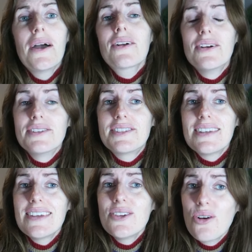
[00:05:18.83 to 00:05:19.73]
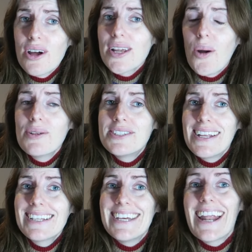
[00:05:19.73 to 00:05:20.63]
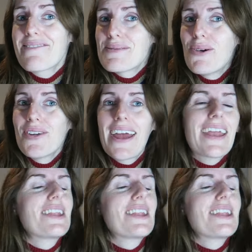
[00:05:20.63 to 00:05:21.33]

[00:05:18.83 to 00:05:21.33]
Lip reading: because you're going to go onto LinkedIn every morning